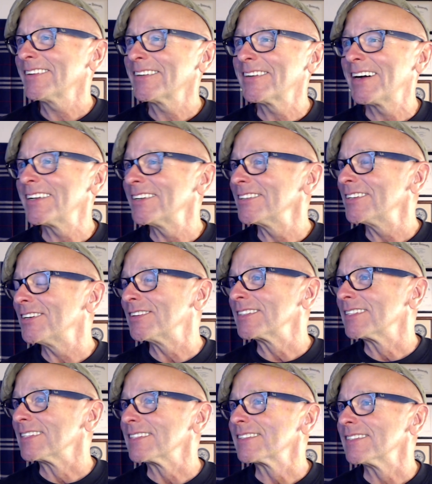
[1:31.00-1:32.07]
I don't know what
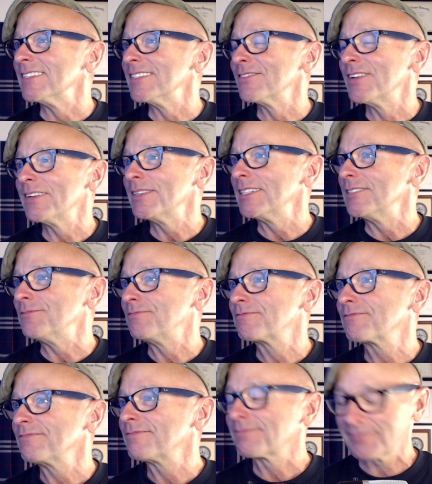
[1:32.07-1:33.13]
this is. Maybe
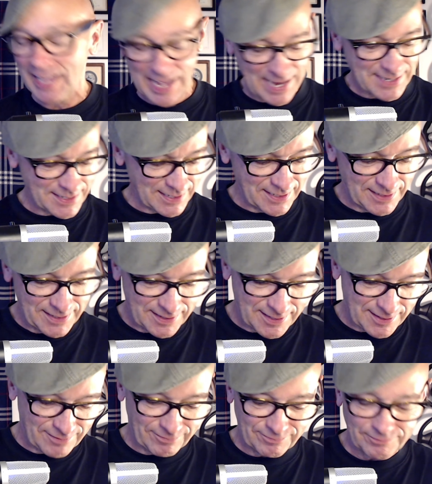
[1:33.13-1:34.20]
as is?
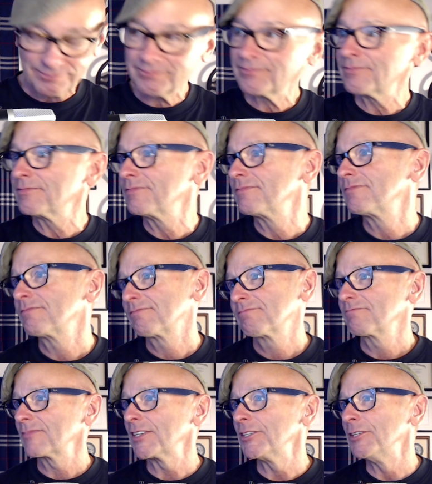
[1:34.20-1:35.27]

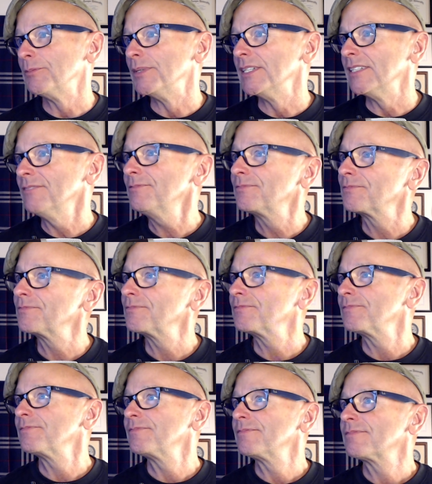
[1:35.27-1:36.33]
Could be.
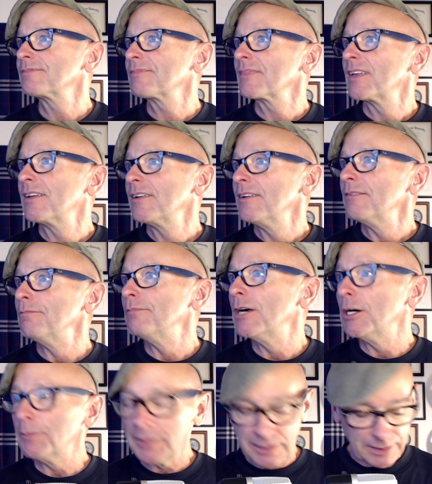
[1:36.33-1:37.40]

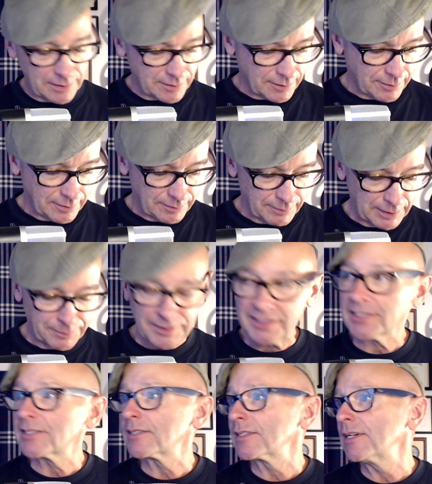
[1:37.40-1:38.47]
Moment, maybe a
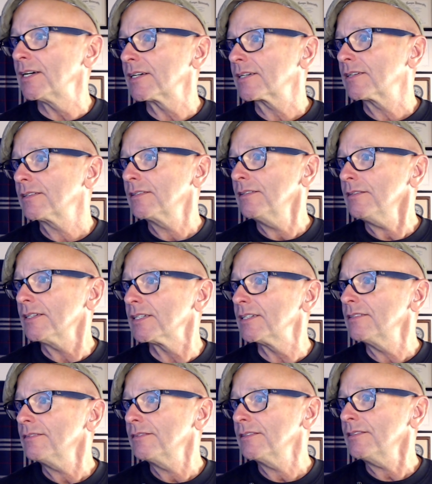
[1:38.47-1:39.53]
sec. Okay,
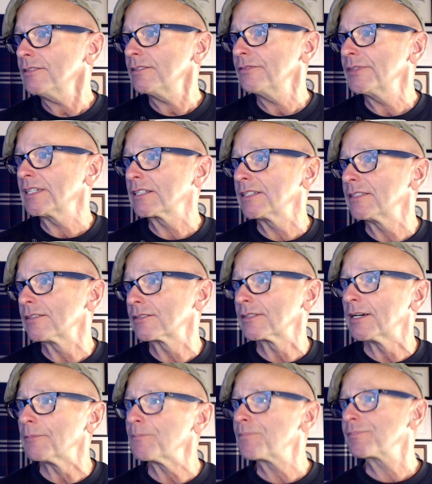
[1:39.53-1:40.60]
let's see if we can clean this
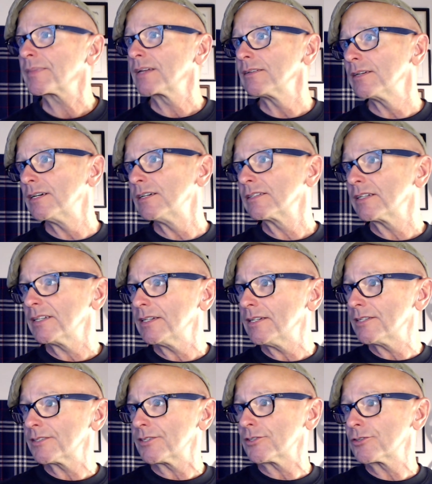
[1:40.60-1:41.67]
up. Long,
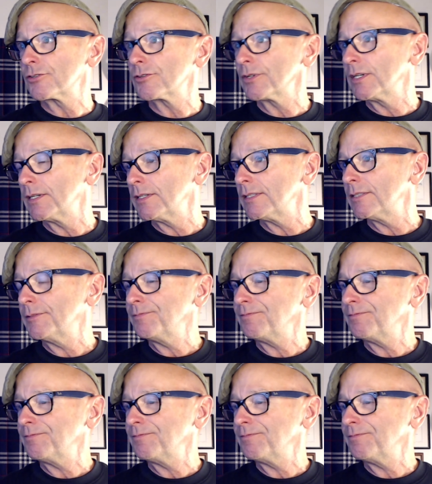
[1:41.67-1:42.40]
easy stride.